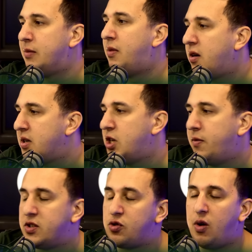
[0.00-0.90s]
And Marcus
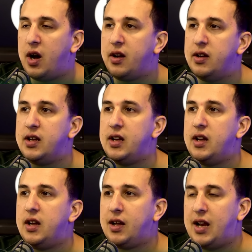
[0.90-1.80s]
Silva's quite a good,
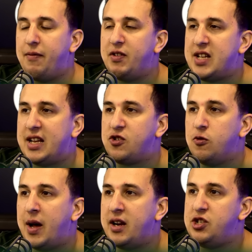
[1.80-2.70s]
clever
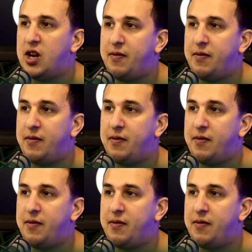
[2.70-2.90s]
tactical manager.